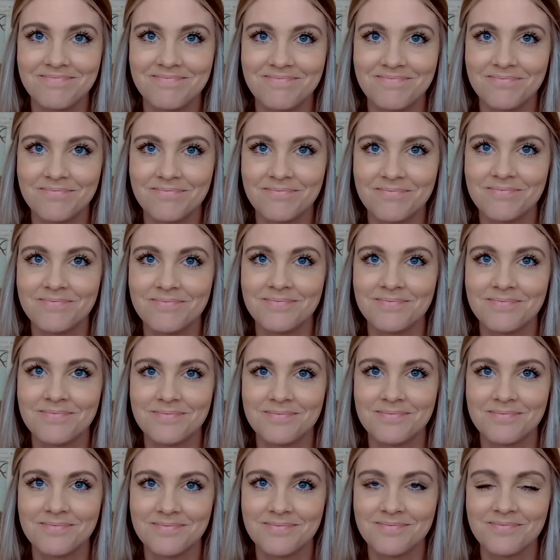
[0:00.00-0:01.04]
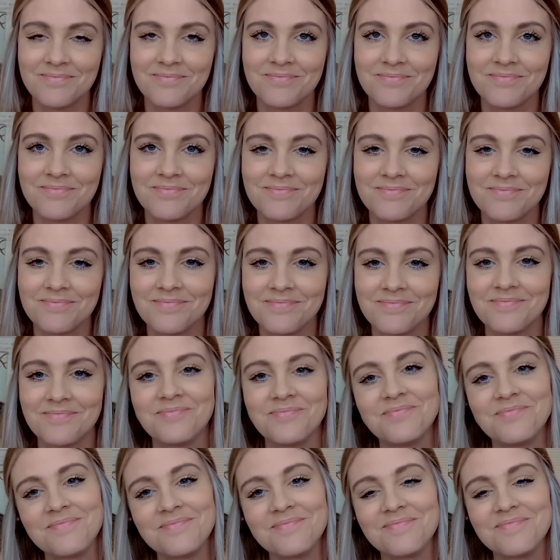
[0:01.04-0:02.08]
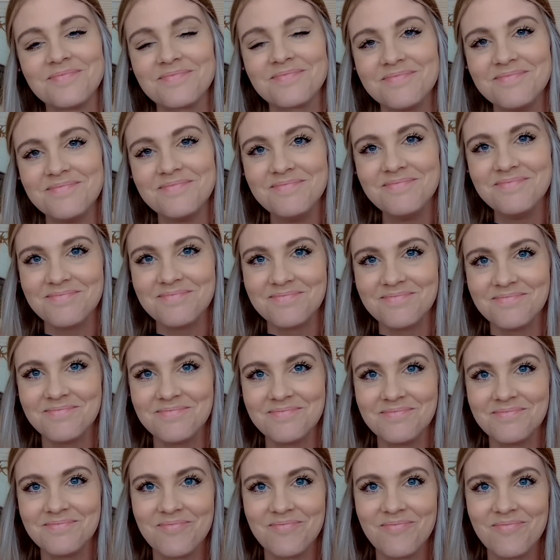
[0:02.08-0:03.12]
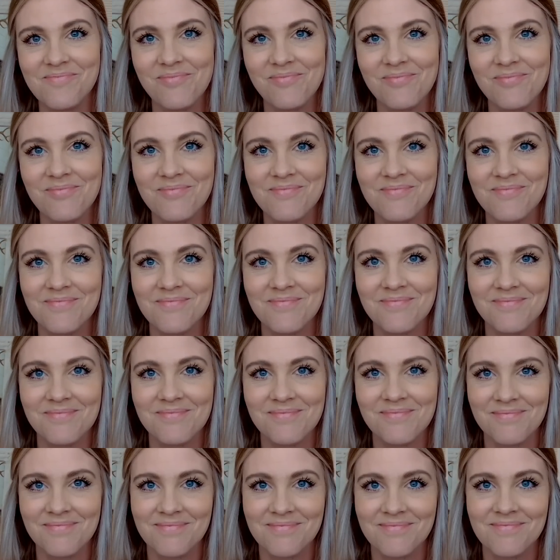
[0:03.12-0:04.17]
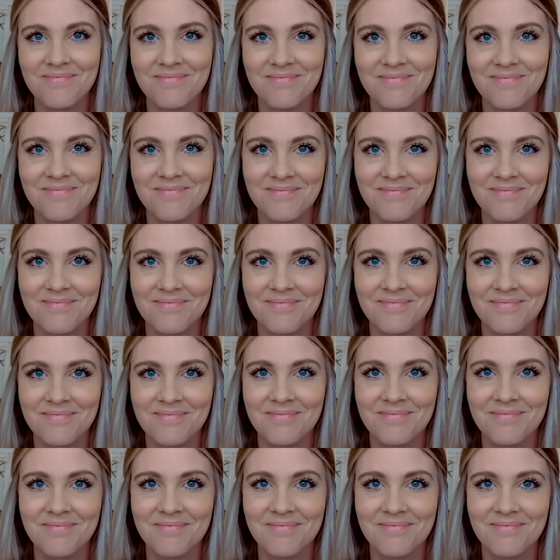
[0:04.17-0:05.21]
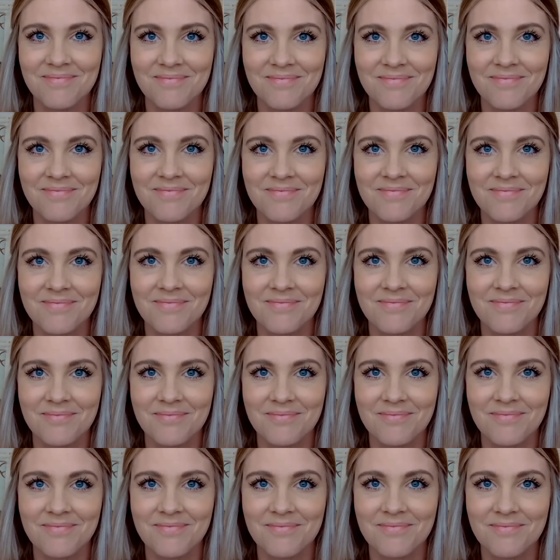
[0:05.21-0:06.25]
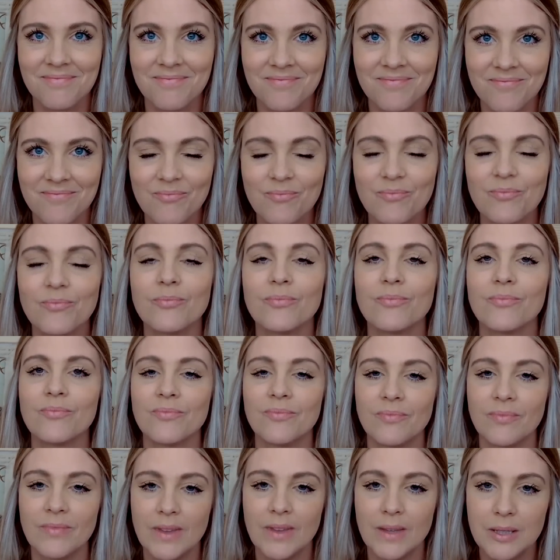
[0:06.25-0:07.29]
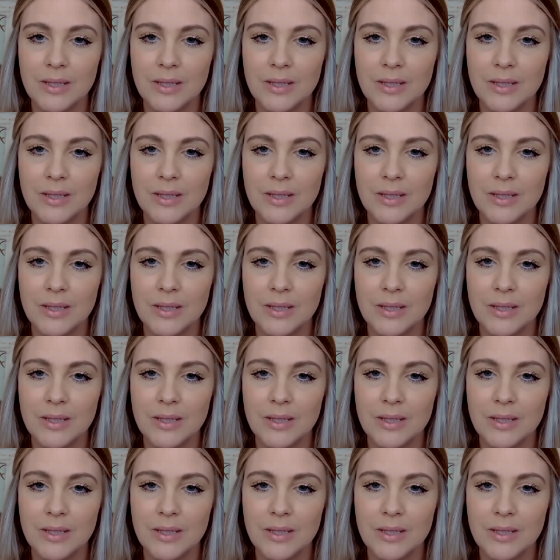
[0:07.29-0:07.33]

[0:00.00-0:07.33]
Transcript: No words are spoken by the person on screen.